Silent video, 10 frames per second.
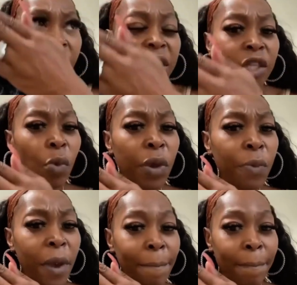So we
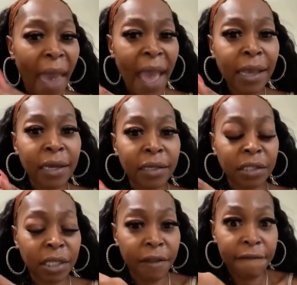went back
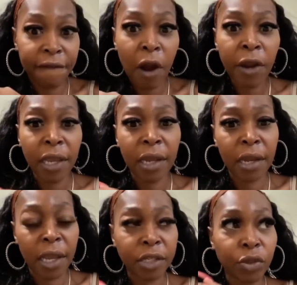to the far end
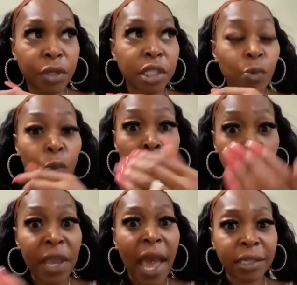entrance where
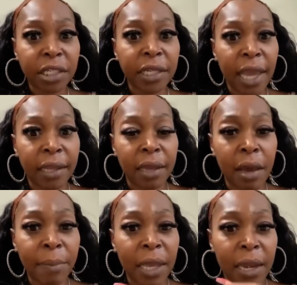we actually had
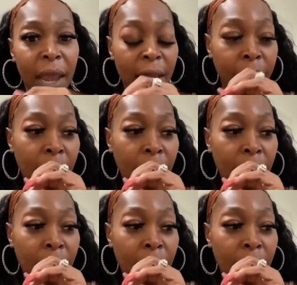come in at,